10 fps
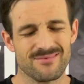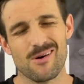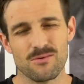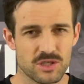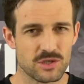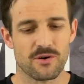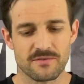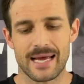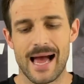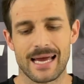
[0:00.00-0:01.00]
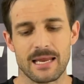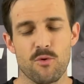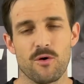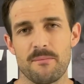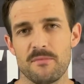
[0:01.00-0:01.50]
sort of targeting
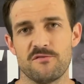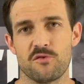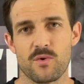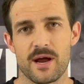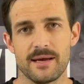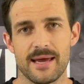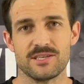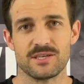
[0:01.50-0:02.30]
more that midfoot runner, as I